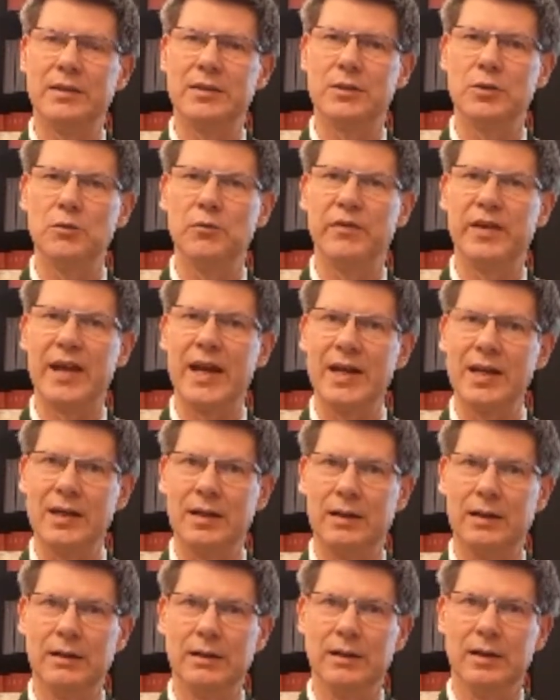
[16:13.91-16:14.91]
to
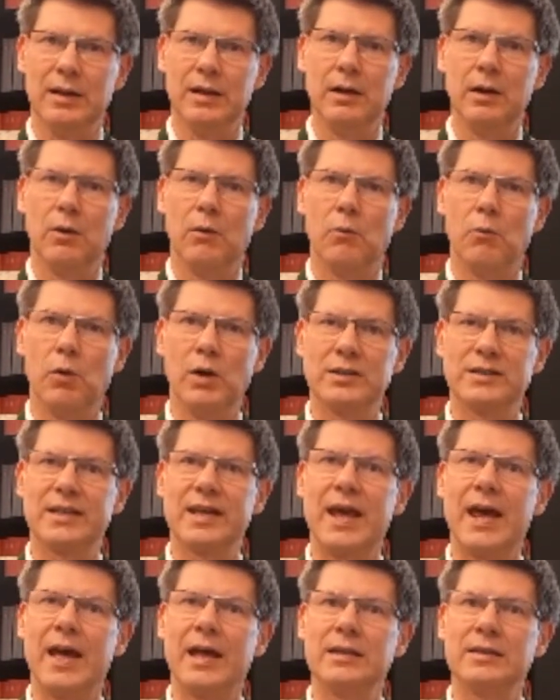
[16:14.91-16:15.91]
Vienna was
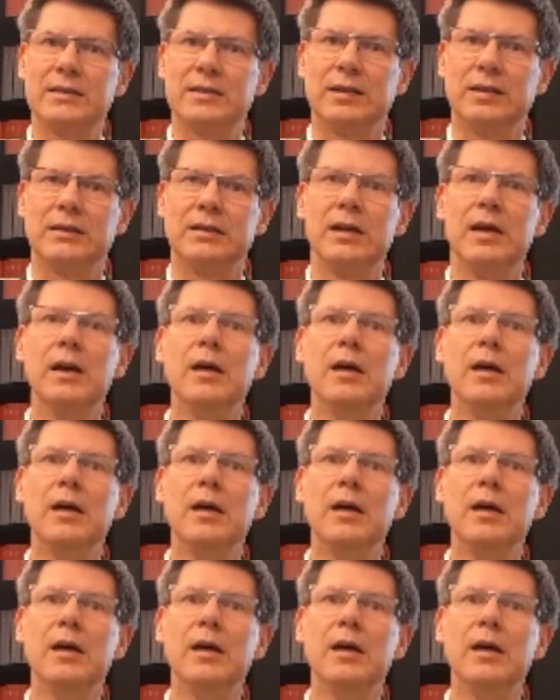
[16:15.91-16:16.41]
cancelled